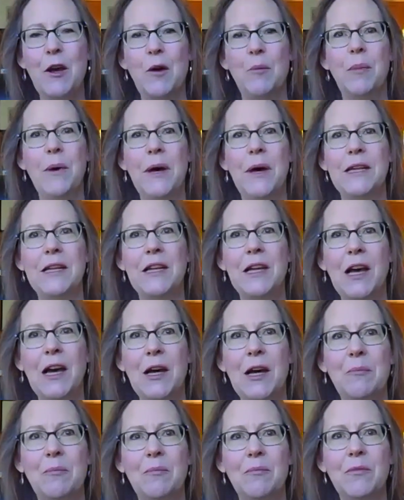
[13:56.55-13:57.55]
But
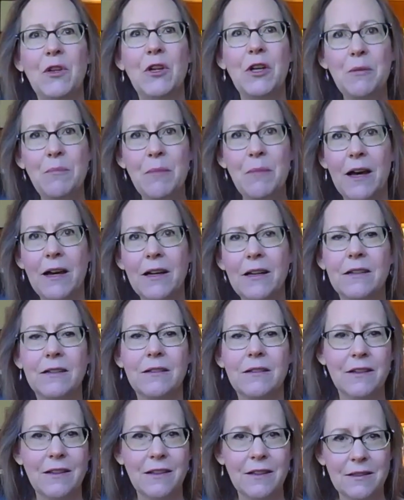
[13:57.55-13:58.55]
looking back and
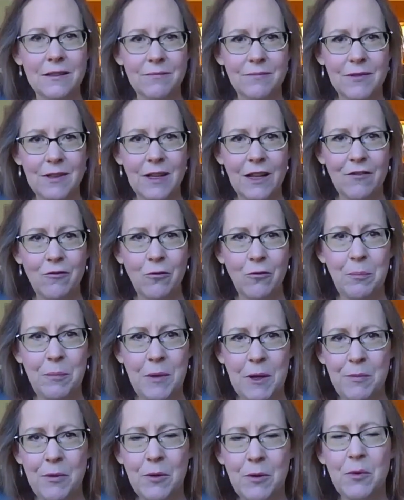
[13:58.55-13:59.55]
looking at a lot of what
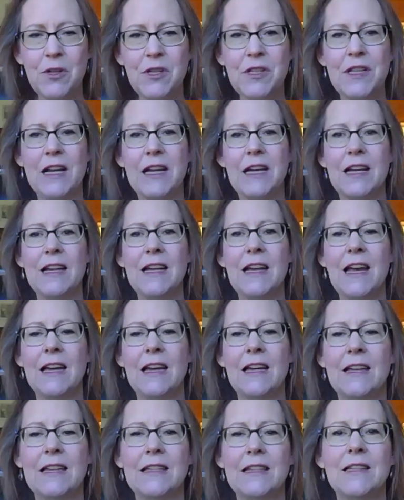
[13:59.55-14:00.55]
people were saying
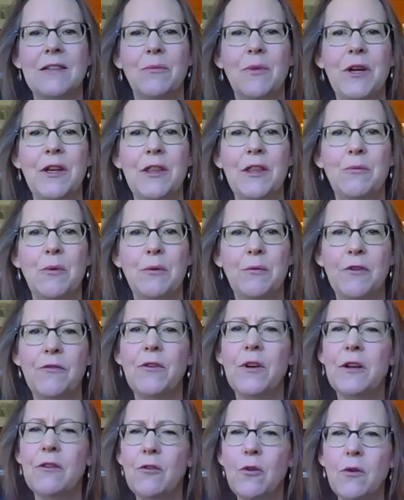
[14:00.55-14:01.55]
and the way they were,
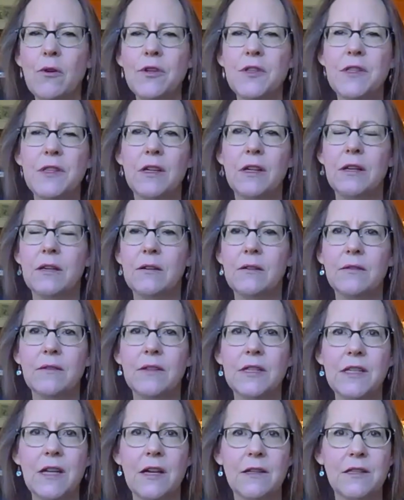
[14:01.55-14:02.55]
and of course the
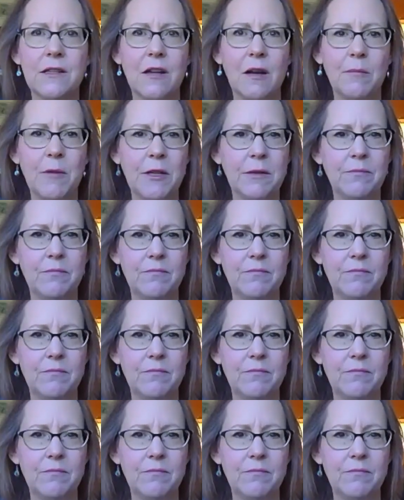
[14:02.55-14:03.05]
taxonomic